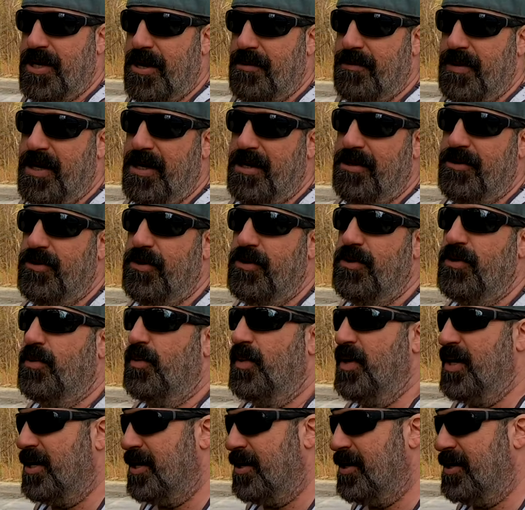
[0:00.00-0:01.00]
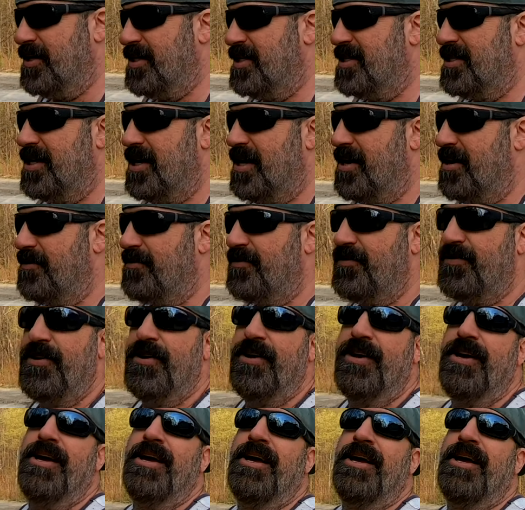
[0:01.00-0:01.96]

I mean, through the winter and stuff.